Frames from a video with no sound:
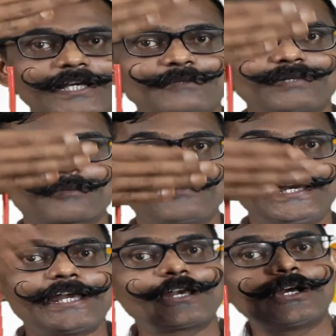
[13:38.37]
is
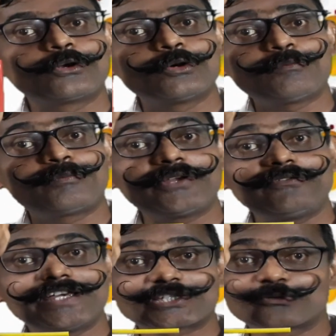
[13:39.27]
perpendicular to
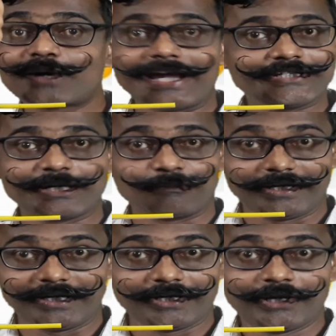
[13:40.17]
previous yz
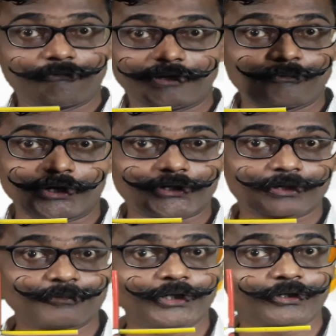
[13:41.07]
plane. When water
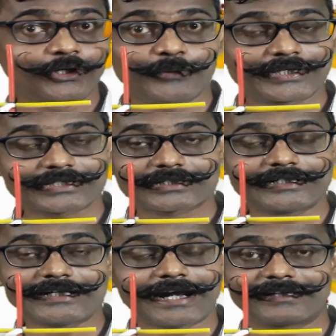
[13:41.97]
molecule we
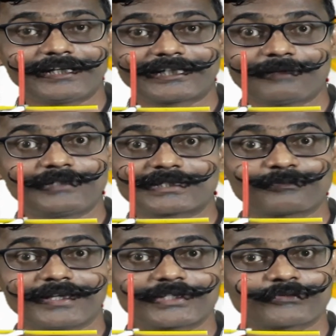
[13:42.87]
studied at that time, these
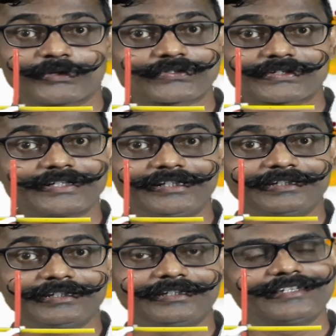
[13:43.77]
planes we have studied.
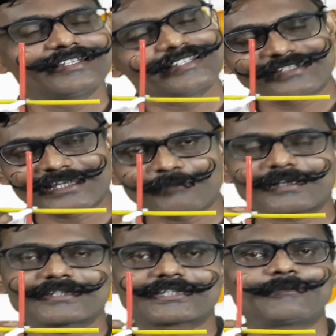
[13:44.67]
Same
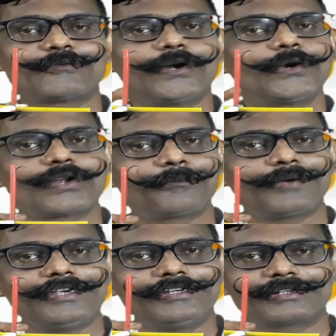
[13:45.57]
concept we have to
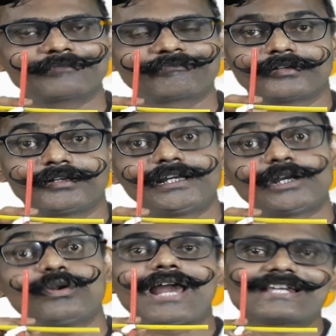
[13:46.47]
apply here. Now
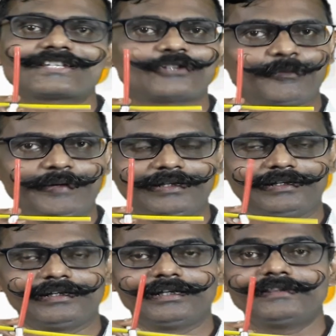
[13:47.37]
last orbital,
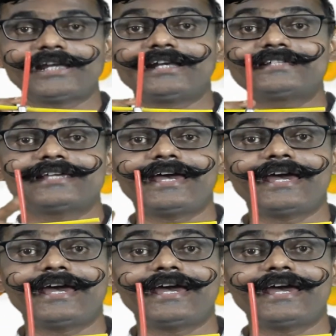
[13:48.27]
that is